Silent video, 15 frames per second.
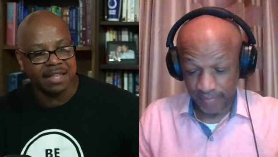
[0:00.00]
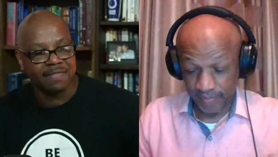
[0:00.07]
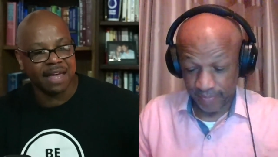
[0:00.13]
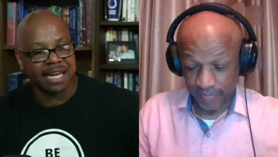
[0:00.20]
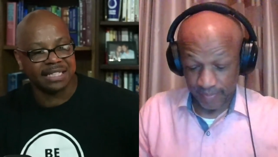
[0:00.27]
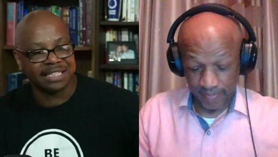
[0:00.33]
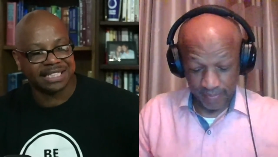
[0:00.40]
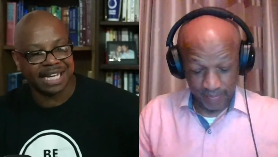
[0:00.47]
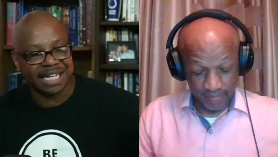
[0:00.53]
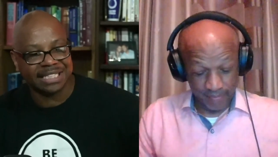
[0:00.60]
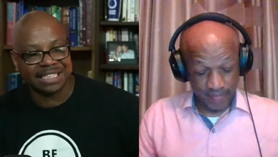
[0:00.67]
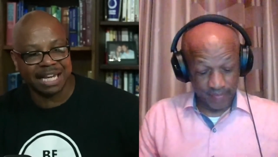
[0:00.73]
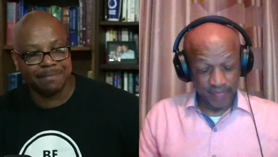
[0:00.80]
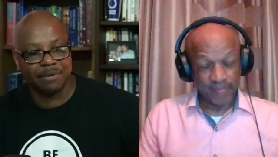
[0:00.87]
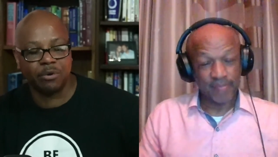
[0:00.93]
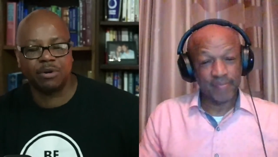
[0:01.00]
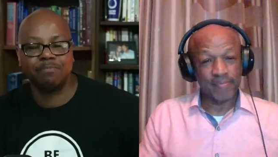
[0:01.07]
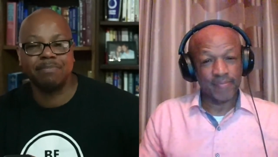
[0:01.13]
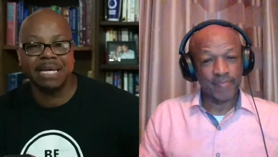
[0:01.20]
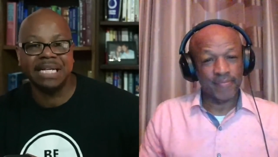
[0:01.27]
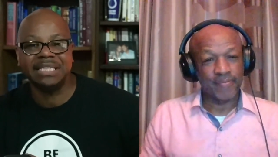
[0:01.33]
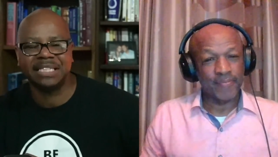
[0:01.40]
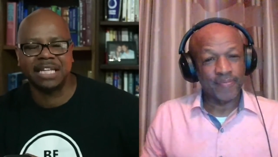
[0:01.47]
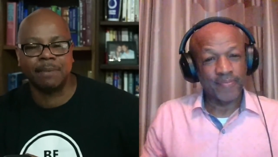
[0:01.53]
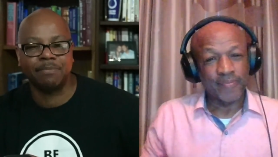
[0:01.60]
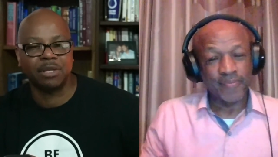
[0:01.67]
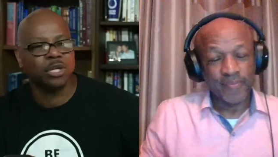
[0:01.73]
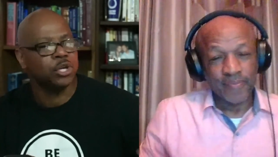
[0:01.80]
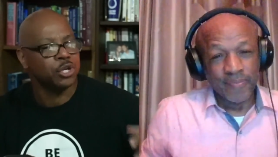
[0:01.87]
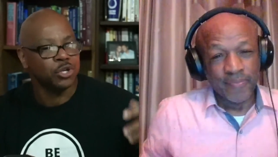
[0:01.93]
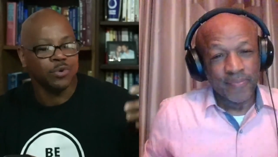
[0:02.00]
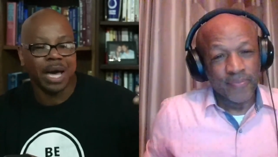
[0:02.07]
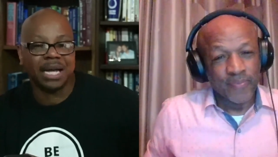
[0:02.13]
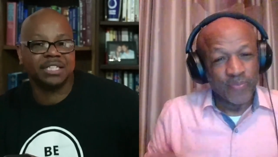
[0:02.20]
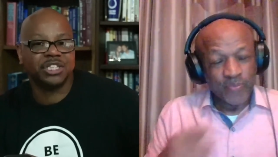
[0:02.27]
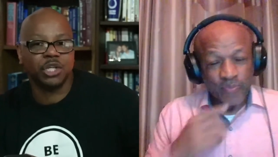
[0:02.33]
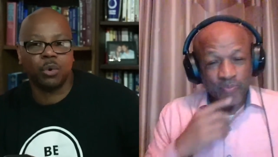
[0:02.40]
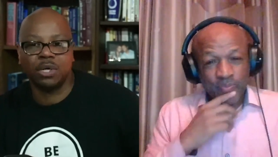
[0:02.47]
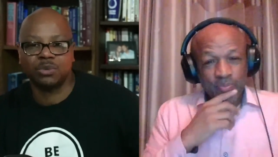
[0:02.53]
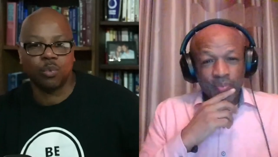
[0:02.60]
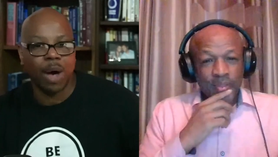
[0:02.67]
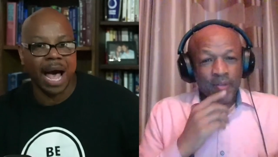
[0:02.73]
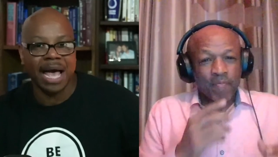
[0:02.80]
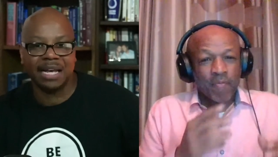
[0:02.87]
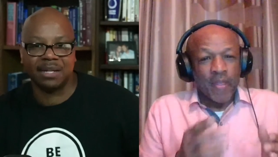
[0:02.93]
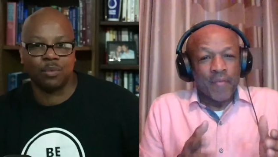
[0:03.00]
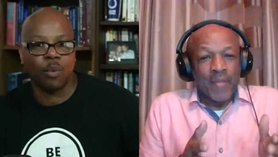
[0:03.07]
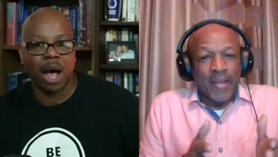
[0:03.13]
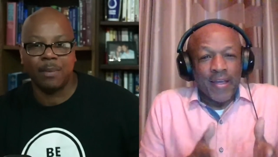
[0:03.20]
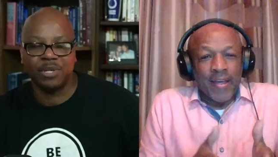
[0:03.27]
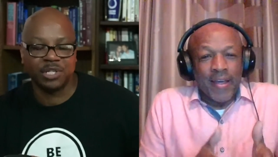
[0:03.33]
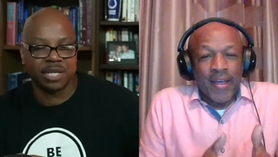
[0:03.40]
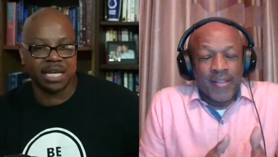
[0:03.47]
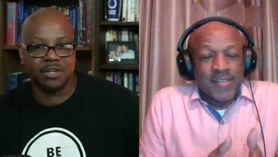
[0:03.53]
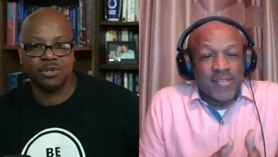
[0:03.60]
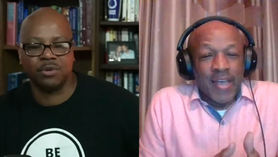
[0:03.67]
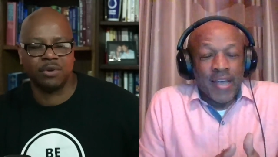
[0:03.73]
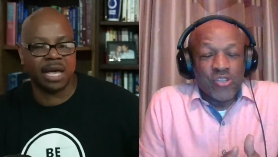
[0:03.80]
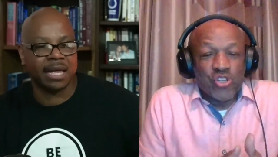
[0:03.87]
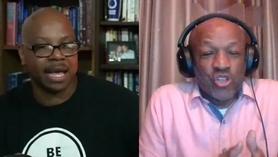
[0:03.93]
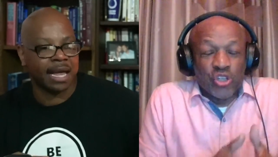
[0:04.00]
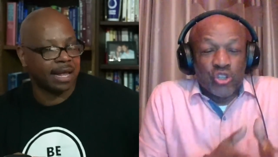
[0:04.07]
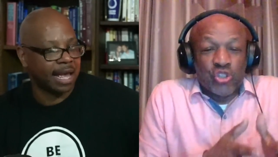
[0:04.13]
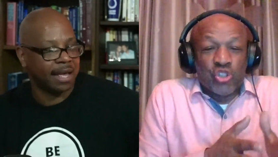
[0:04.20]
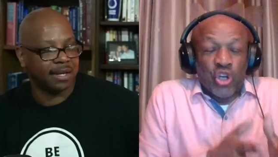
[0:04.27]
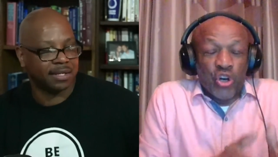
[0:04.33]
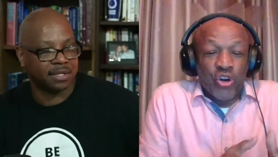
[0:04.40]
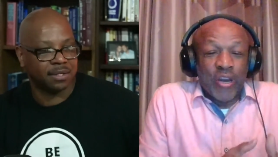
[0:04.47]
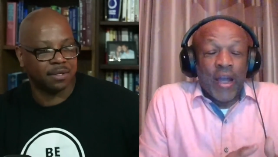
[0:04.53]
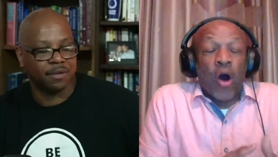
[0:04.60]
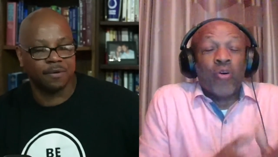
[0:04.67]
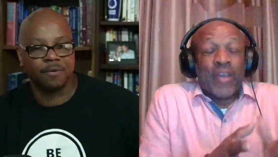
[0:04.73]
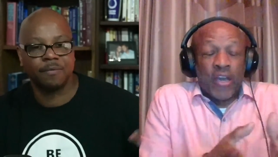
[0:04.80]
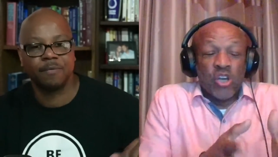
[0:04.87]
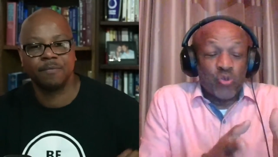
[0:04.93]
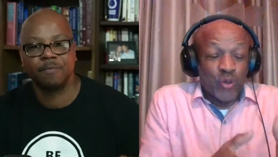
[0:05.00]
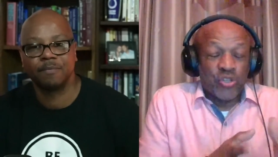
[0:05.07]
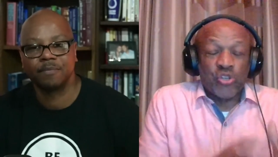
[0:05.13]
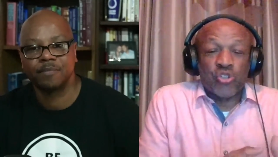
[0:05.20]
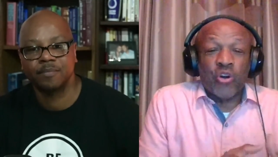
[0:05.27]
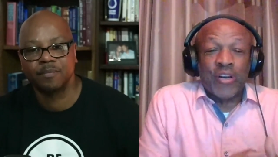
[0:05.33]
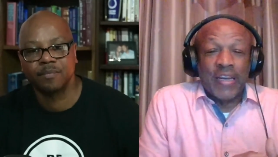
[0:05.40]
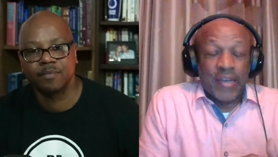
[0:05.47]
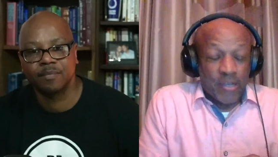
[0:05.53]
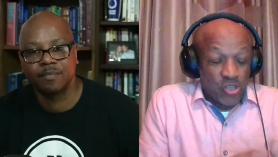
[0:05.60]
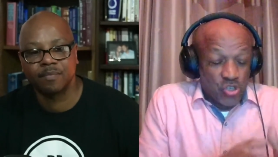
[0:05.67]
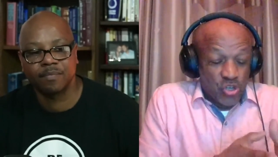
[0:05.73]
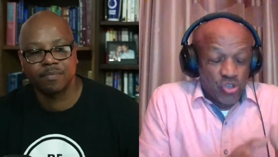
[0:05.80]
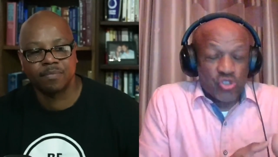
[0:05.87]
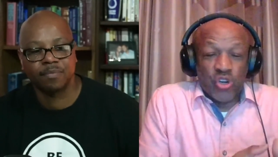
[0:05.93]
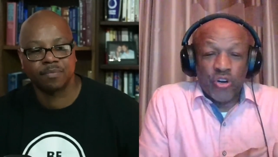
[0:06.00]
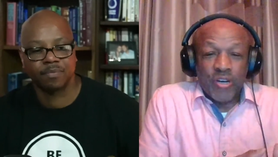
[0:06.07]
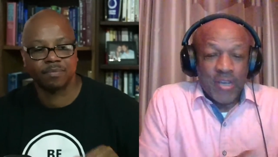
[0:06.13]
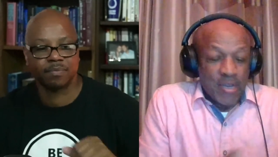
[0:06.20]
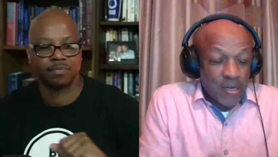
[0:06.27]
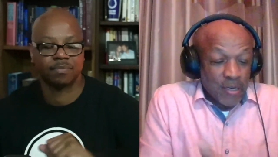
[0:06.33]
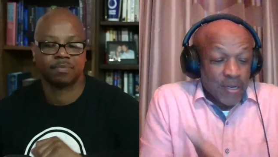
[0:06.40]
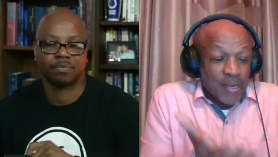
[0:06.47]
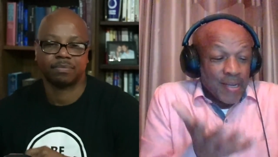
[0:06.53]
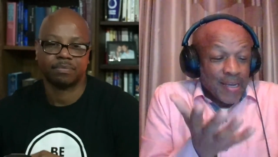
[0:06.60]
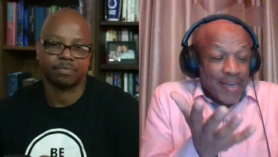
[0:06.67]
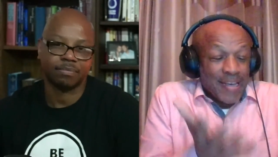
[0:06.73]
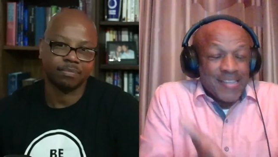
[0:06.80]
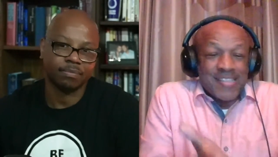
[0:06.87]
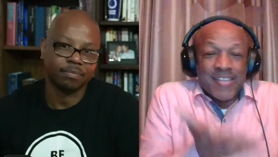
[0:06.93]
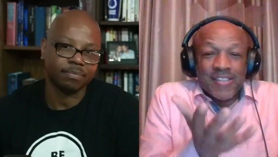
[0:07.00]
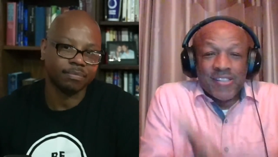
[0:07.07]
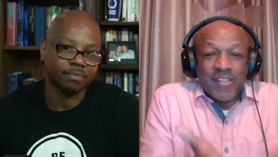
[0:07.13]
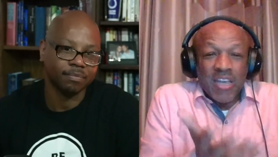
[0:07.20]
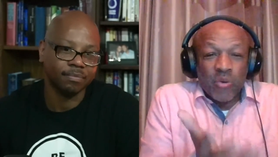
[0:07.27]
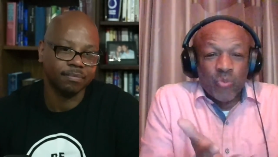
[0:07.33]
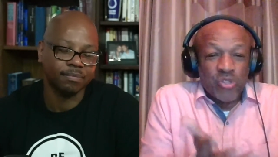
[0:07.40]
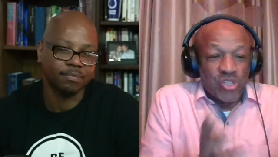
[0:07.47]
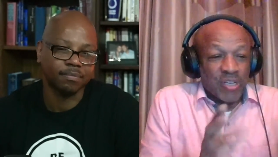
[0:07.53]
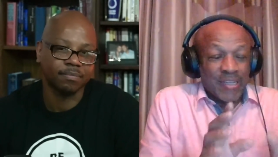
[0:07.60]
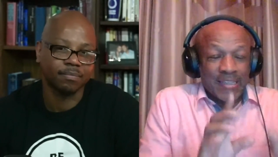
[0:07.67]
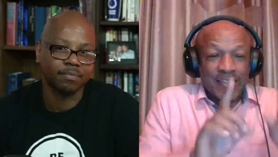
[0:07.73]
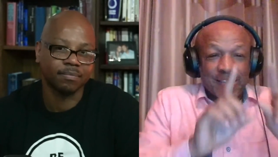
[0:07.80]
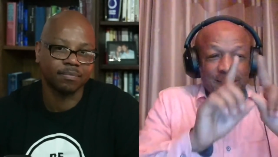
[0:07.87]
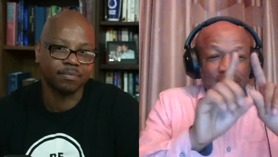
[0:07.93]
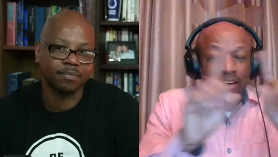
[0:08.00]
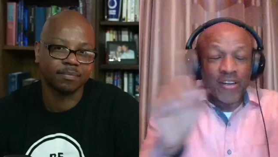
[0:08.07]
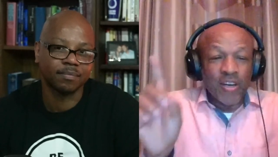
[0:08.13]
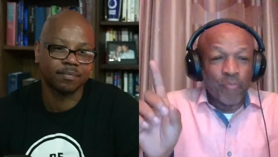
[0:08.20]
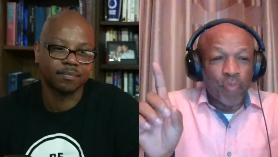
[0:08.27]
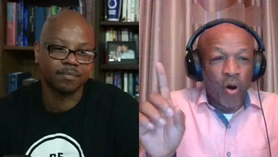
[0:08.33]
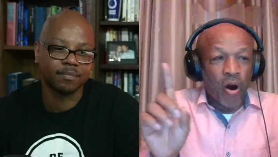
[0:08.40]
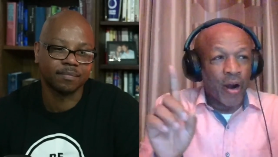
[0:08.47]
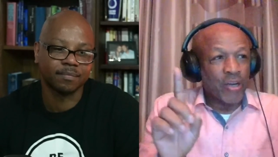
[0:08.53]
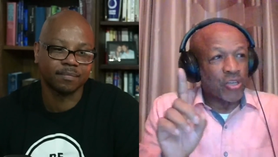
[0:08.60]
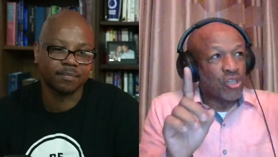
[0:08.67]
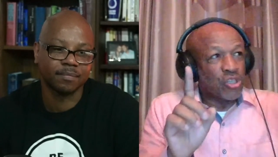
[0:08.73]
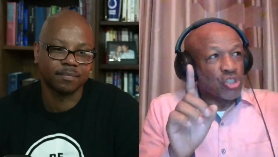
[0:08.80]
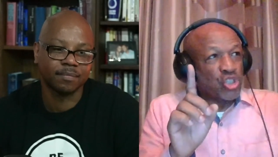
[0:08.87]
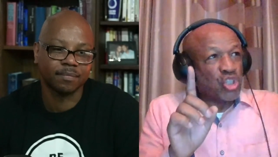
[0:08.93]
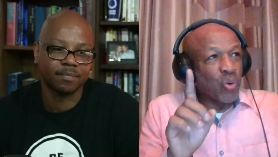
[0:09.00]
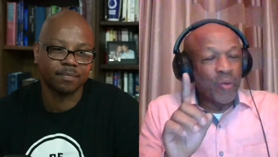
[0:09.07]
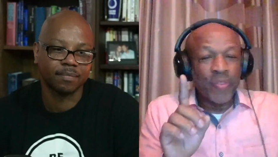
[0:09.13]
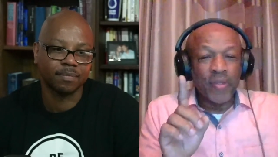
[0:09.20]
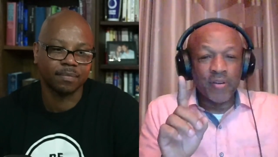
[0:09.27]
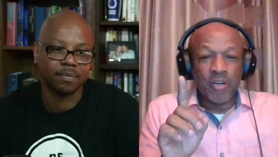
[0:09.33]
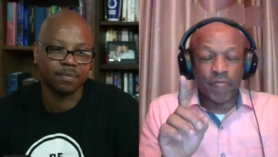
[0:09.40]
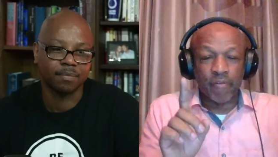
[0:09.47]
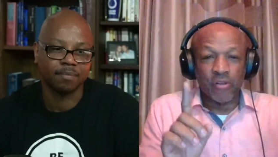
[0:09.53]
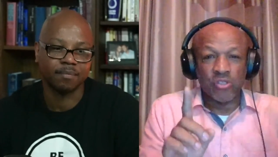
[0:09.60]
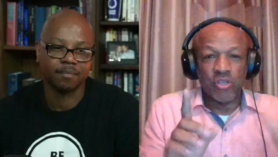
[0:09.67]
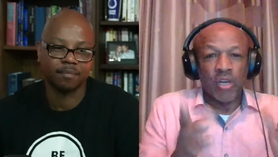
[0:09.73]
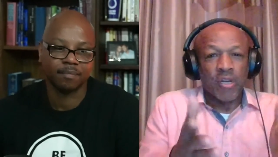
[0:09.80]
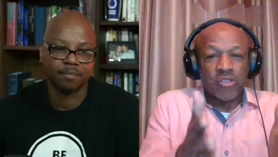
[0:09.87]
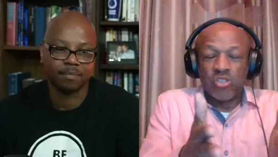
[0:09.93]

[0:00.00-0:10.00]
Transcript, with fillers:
Speaker 1: that it says something or it means something you got to show us why why would you take you it says
Speaker 2: discerning okay here's what discerning is discerning is distinguishing setting apart showing the difference